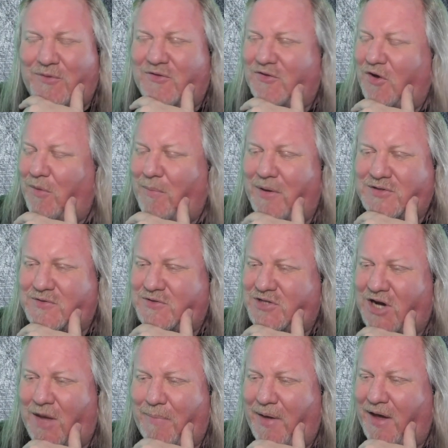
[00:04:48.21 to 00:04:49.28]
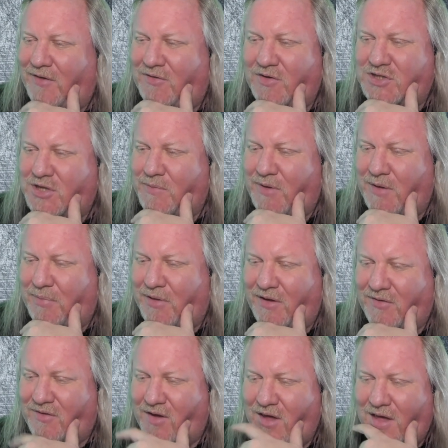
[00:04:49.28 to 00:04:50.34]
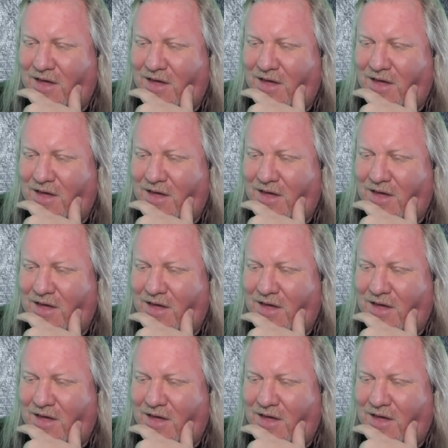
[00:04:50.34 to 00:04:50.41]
me so much of John Patitucci when he plays.